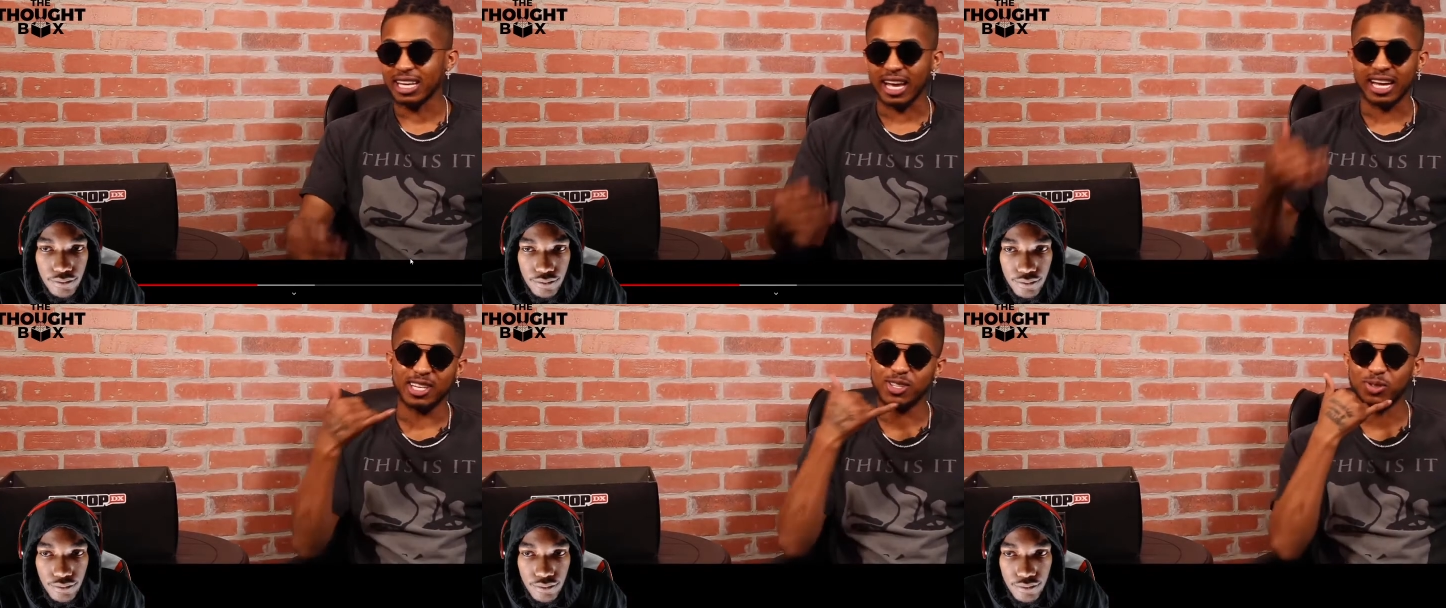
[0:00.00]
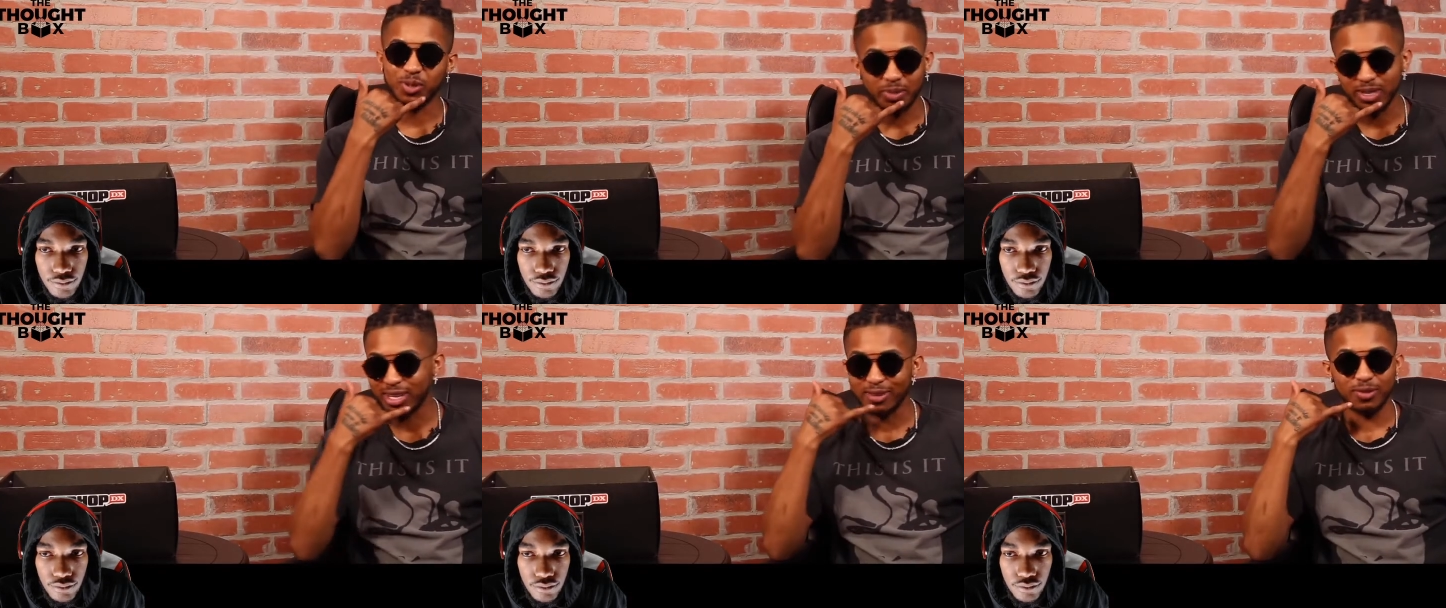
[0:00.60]
Speaker 1: I need you to pull
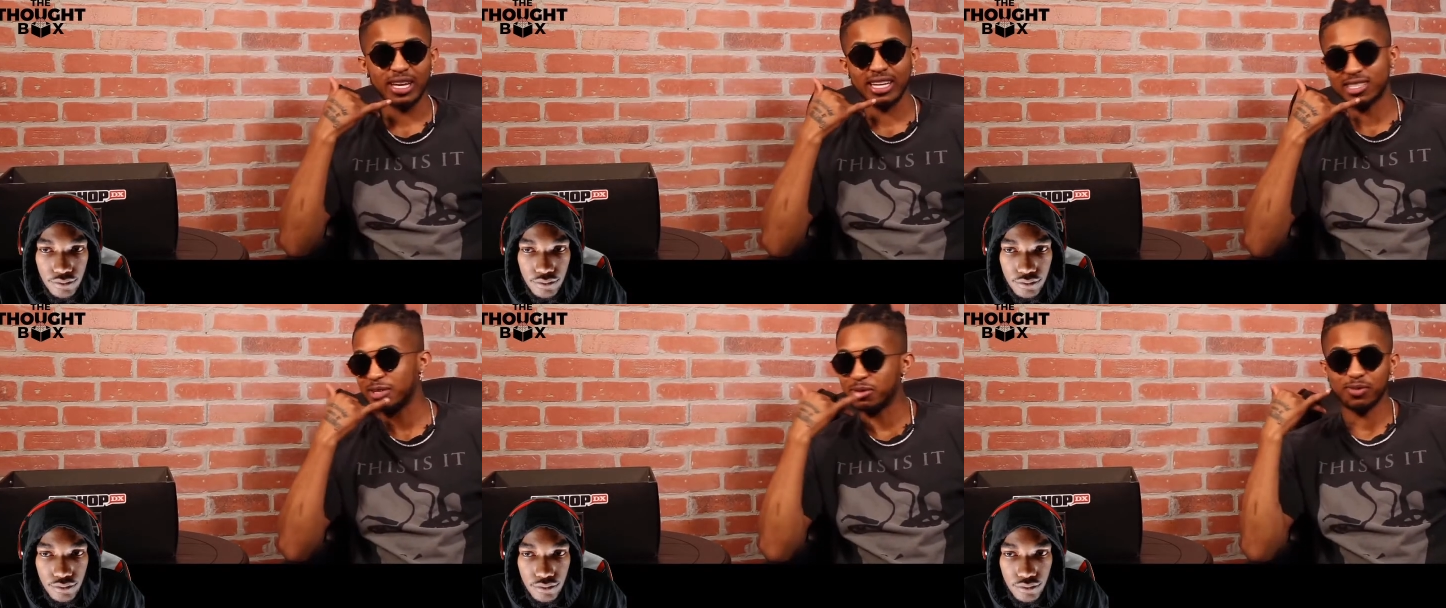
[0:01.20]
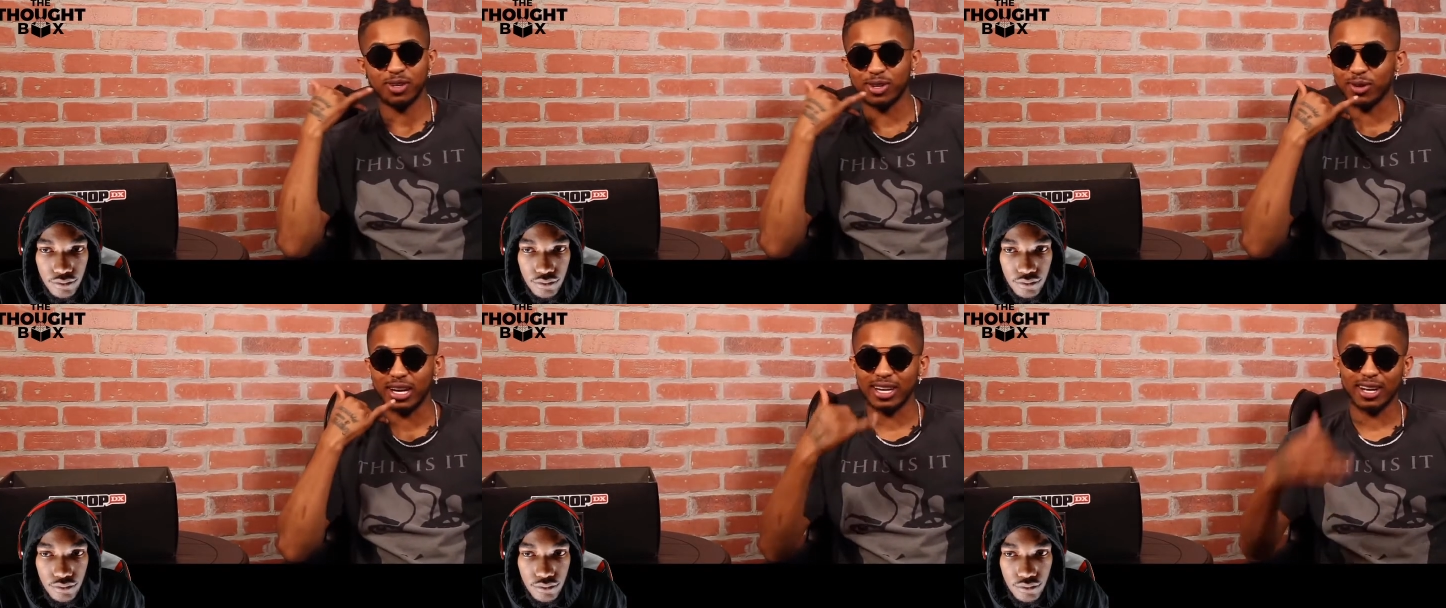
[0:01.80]
up. We got team defender
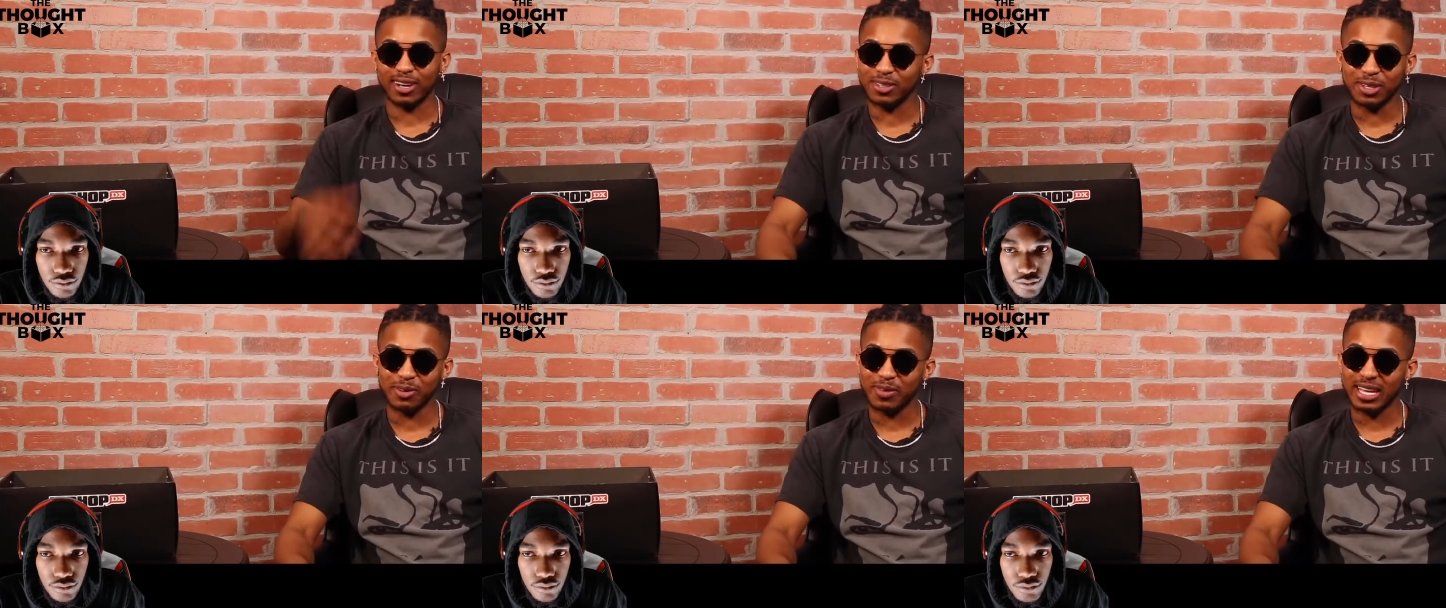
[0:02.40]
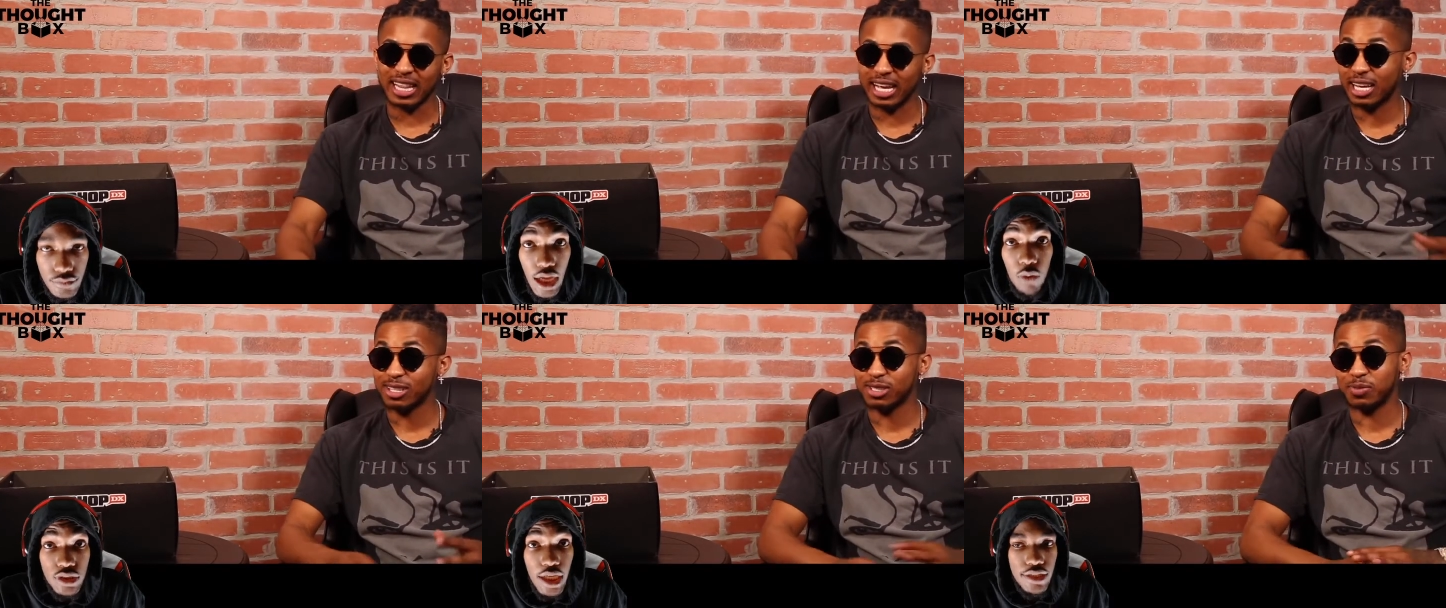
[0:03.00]
right now. You know what I mean? Like I was
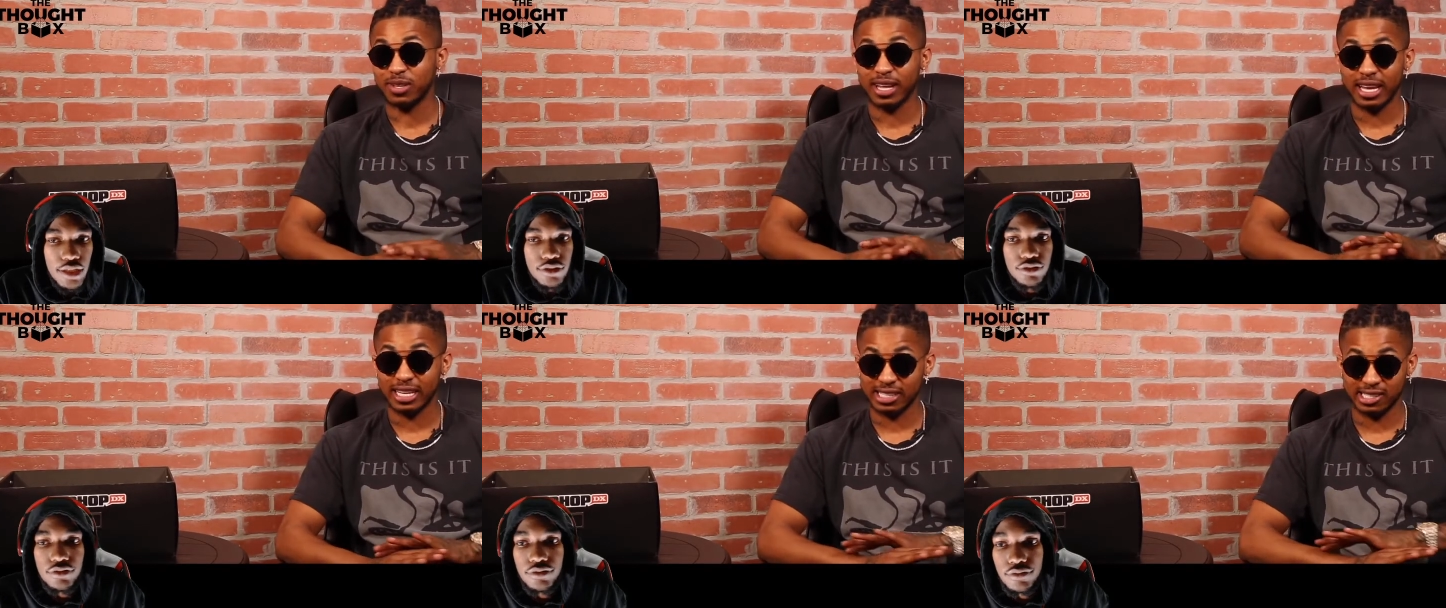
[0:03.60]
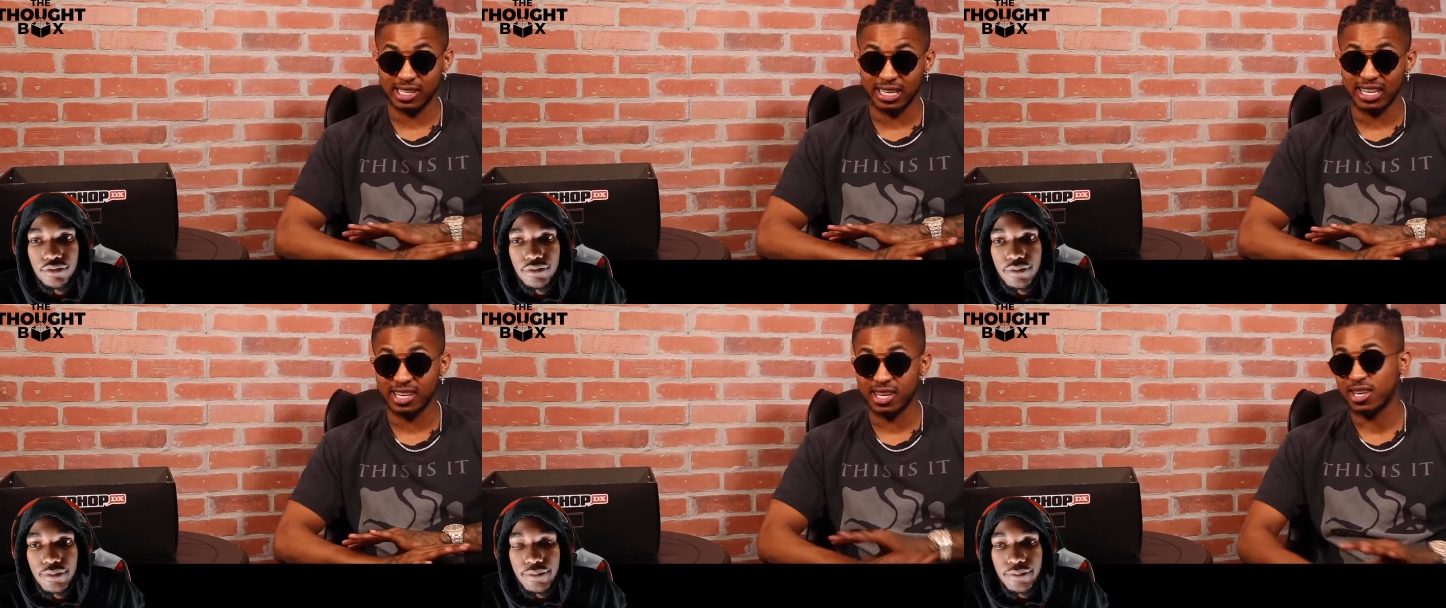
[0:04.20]
I like that too. A
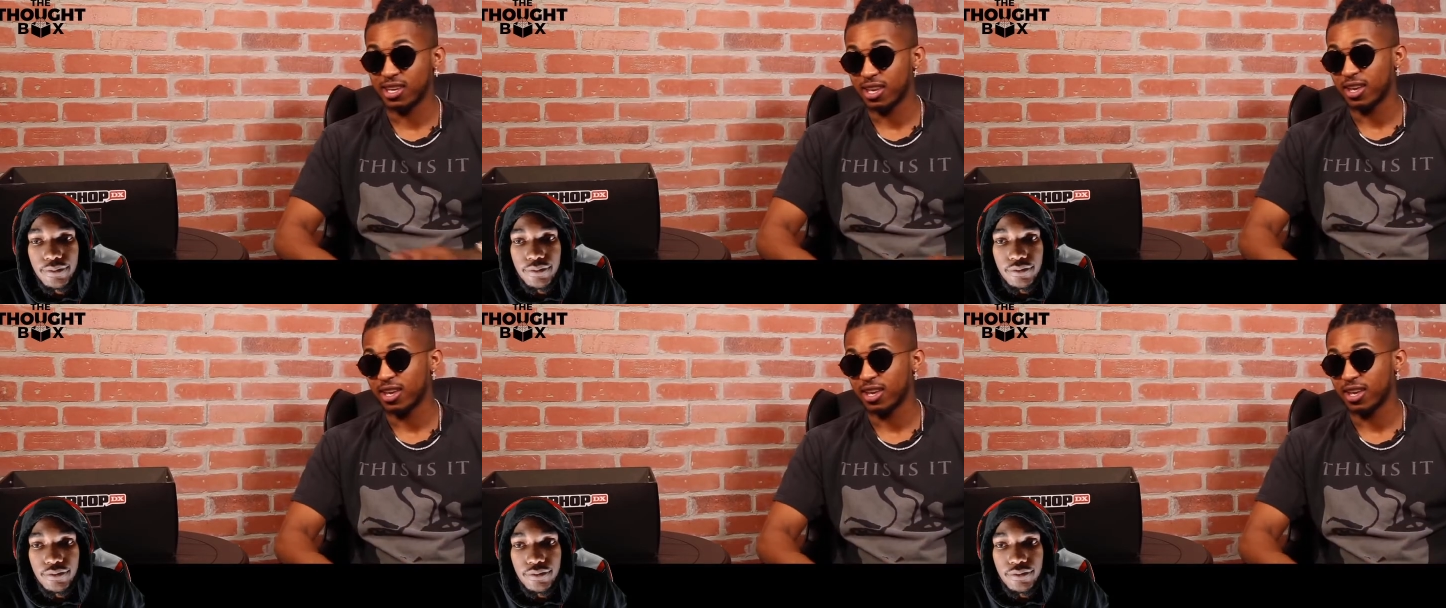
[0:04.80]
geek